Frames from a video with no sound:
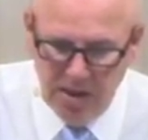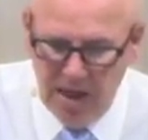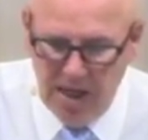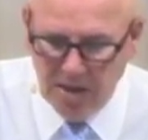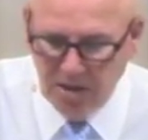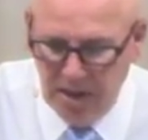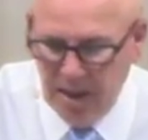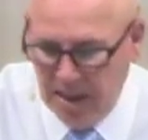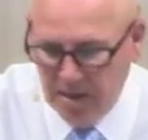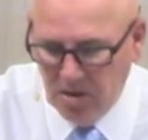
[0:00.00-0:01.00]
actually
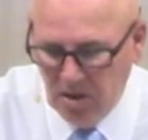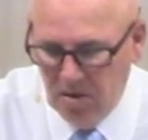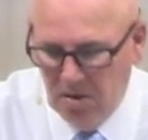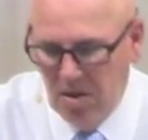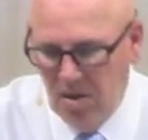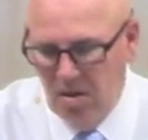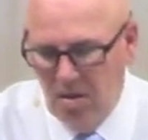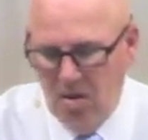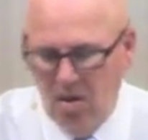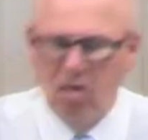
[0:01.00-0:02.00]
like to
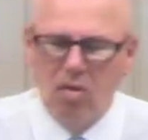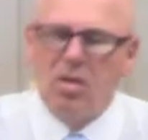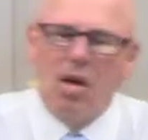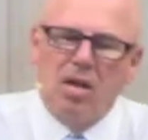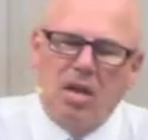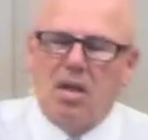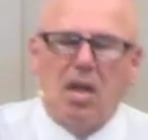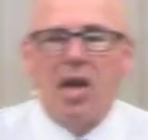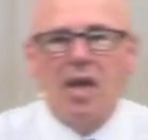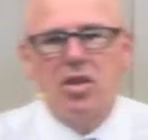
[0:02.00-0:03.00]
hold on and
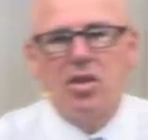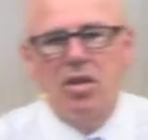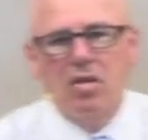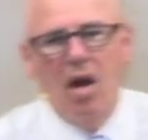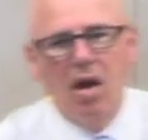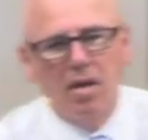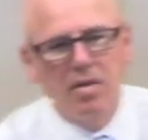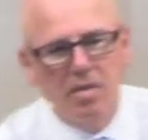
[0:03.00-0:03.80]
clutch to your heart.